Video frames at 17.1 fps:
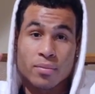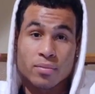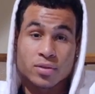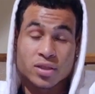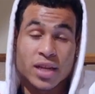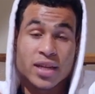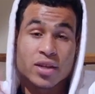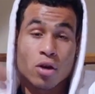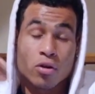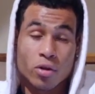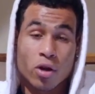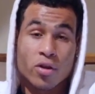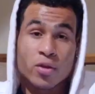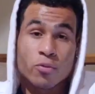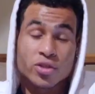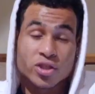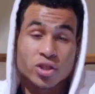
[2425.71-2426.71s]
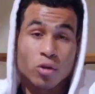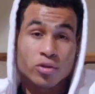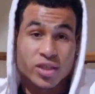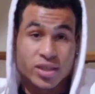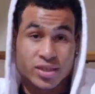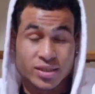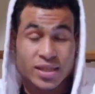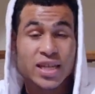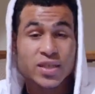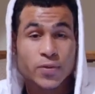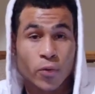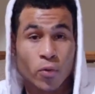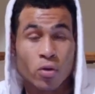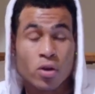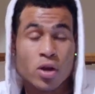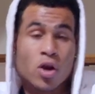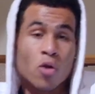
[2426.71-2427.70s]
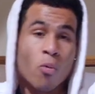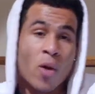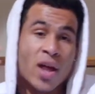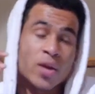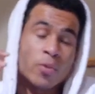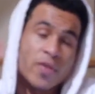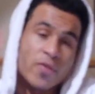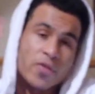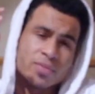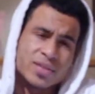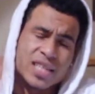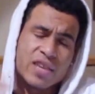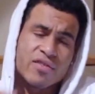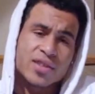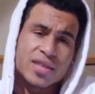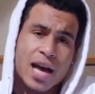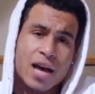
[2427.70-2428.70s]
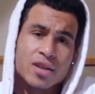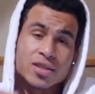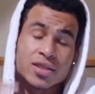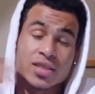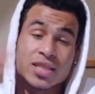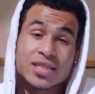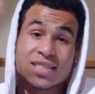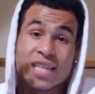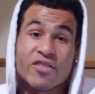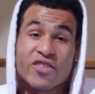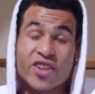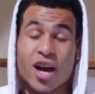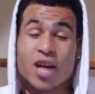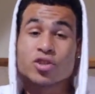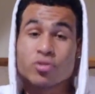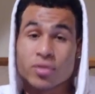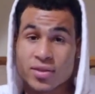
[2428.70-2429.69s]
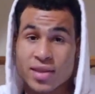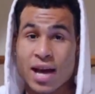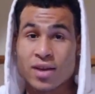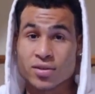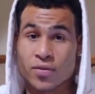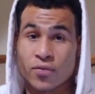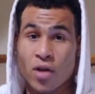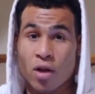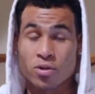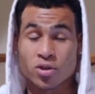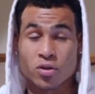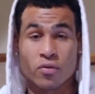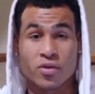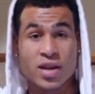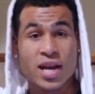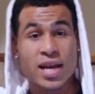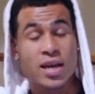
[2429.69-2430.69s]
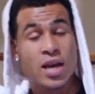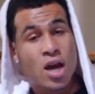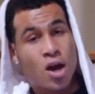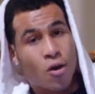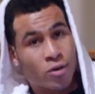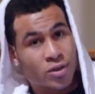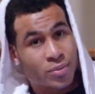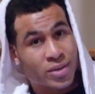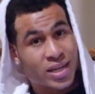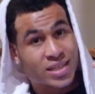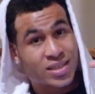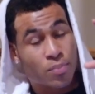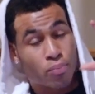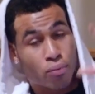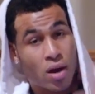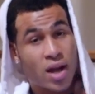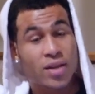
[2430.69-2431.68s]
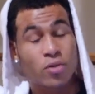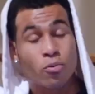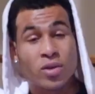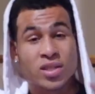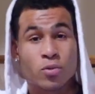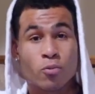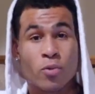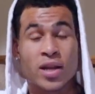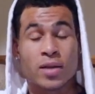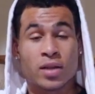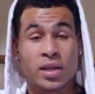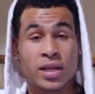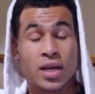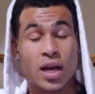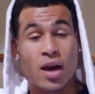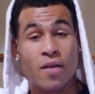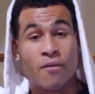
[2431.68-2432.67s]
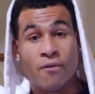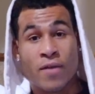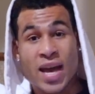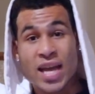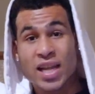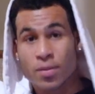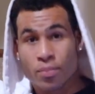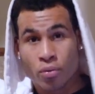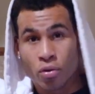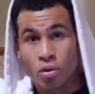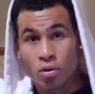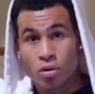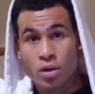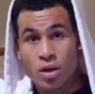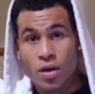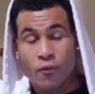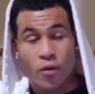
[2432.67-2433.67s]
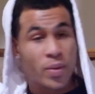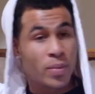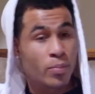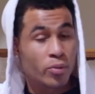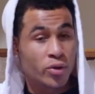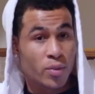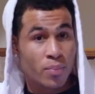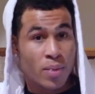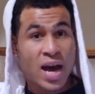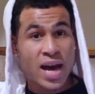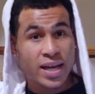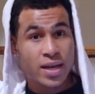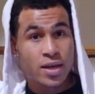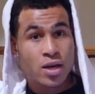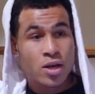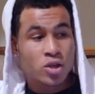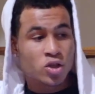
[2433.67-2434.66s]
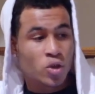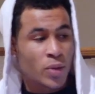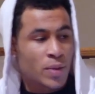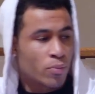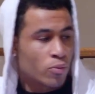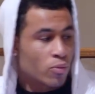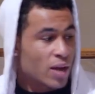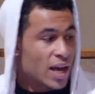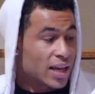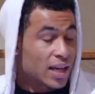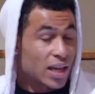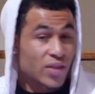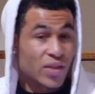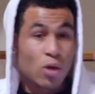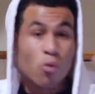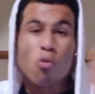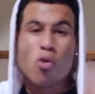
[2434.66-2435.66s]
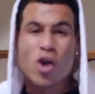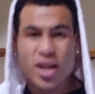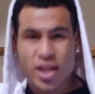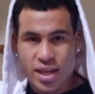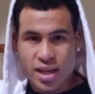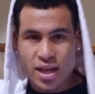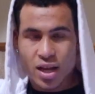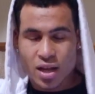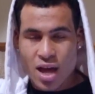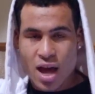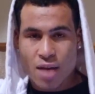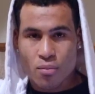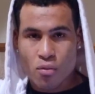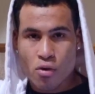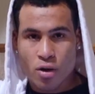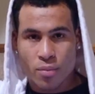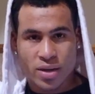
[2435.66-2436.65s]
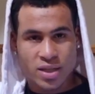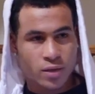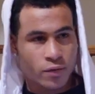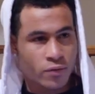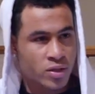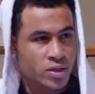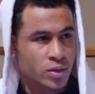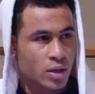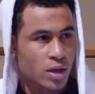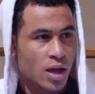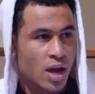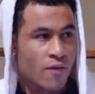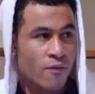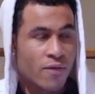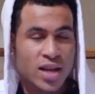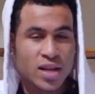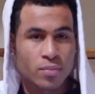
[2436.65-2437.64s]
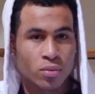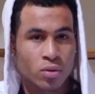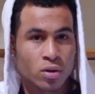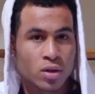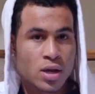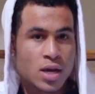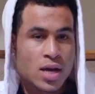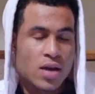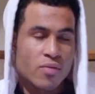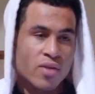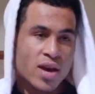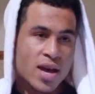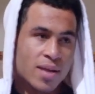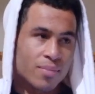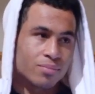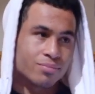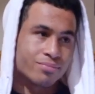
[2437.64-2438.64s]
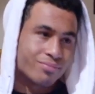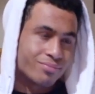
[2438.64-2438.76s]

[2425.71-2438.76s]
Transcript: Sunny Code Clothing was so successful, why they went from 7,000 to 700,000 followers overnight, was because the product wasn't readily available for people to buy. So people were like, they wanted it a lot more, because if it was available, then